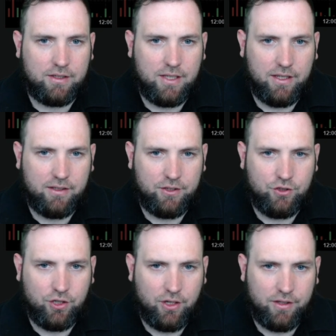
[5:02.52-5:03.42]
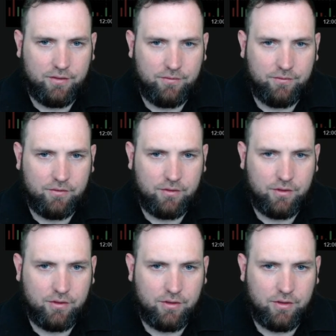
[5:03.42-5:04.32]
daily chart.
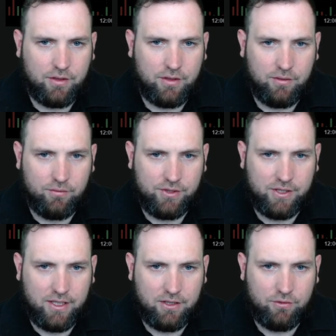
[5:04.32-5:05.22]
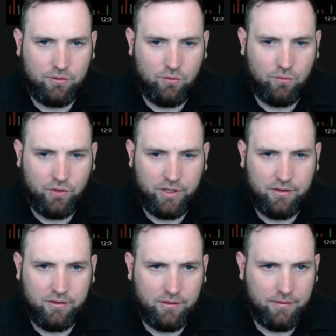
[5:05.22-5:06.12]
And we'll set it to a
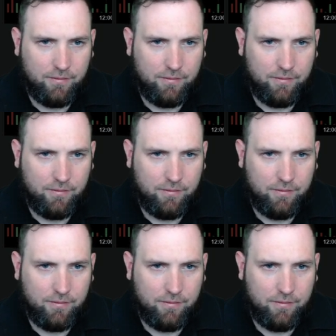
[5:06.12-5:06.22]
1.